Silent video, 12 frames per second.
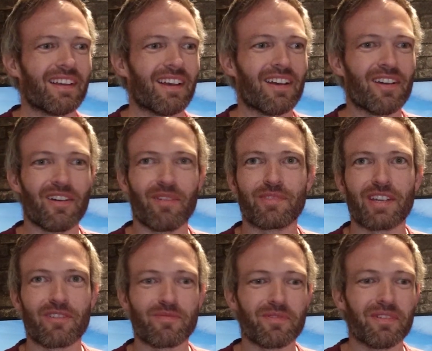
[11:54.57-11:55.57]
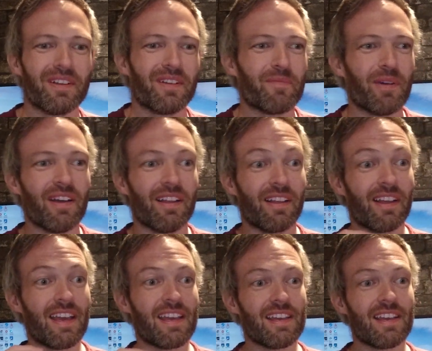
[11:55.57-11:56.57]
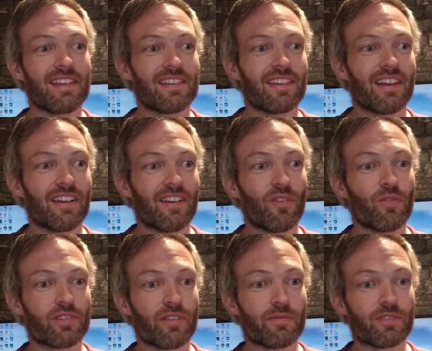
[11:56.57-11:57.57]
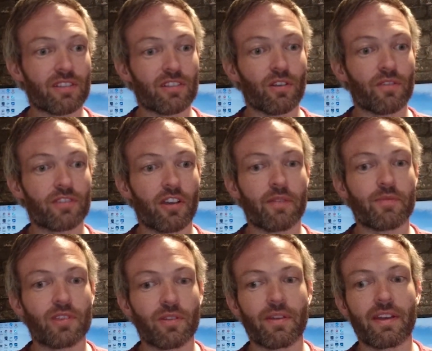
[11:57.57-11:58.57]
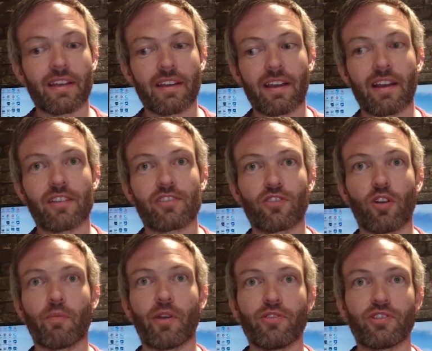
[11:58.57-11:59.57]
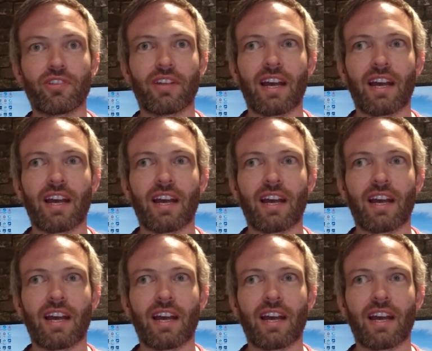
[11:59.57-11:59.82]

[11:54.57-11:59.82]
I'm terrible, but he also does a lot of time doing stop motion